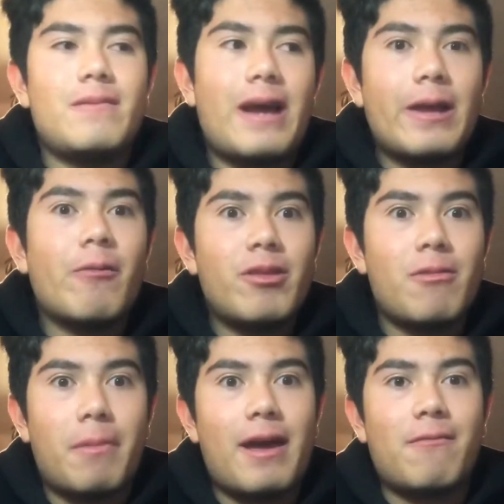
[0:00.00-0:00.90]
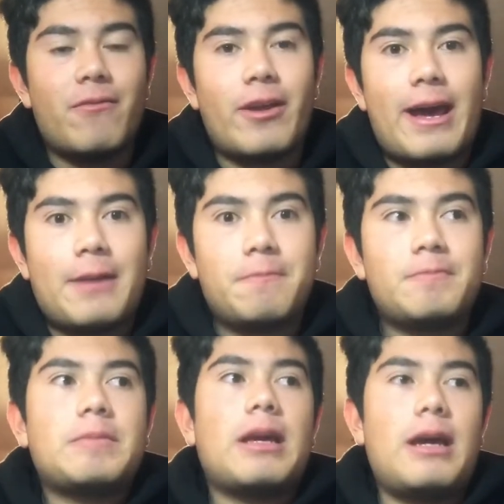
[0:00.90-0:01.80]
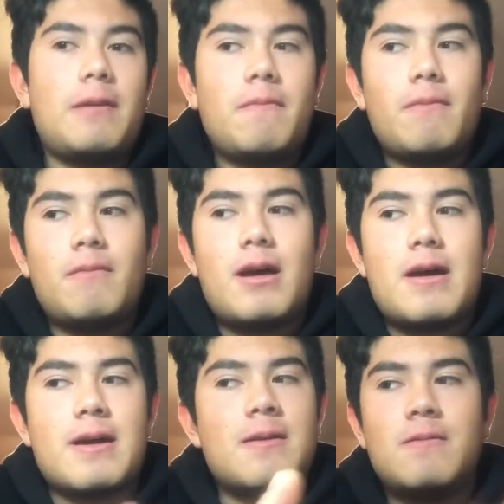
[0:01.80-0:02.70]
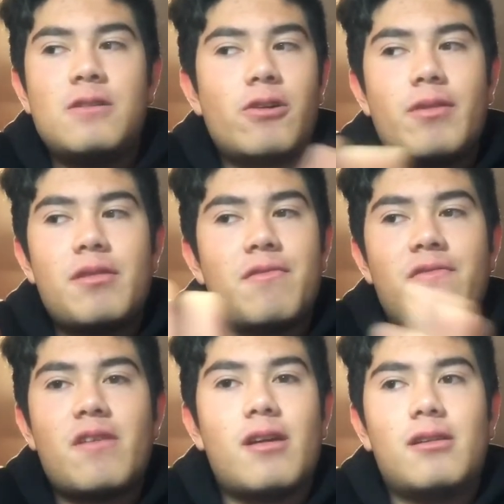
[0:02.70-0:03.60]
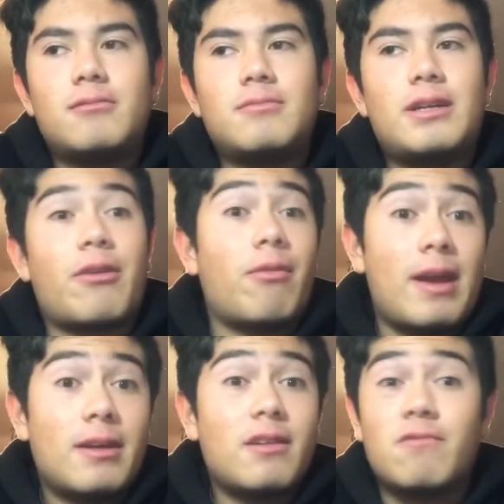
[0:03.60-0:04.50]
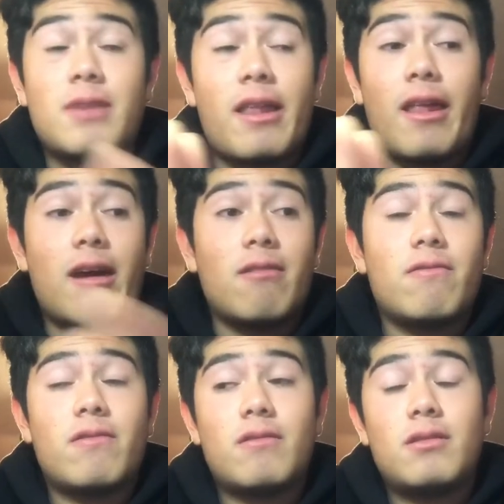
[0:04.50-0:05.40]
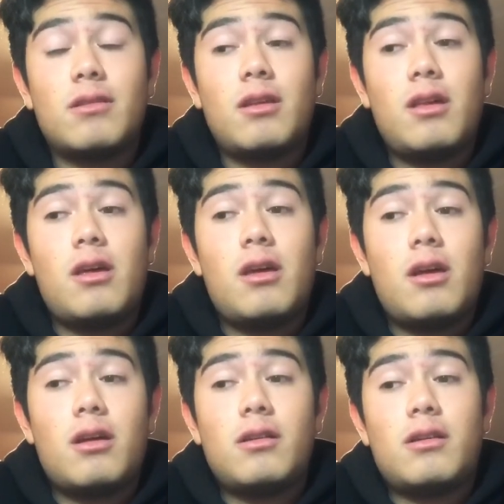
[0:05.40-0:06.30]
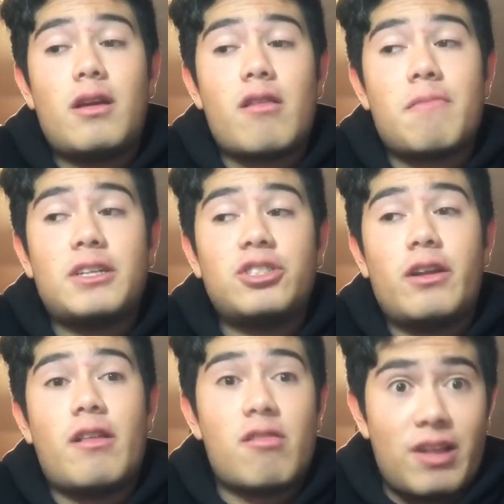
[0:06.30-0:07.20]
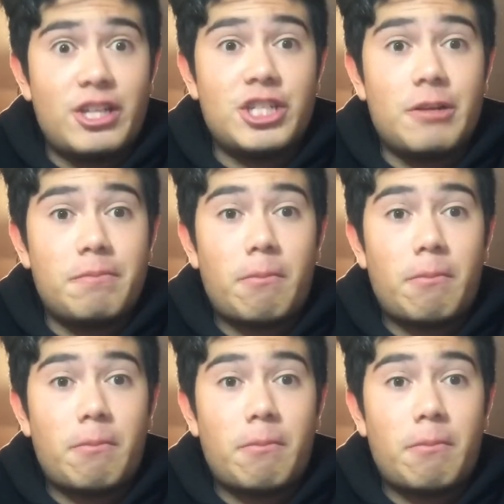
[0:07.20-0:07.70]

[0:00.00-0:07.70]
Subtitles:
I'm going to plan for that. I'm going to film a week of my life, especially in CJIP.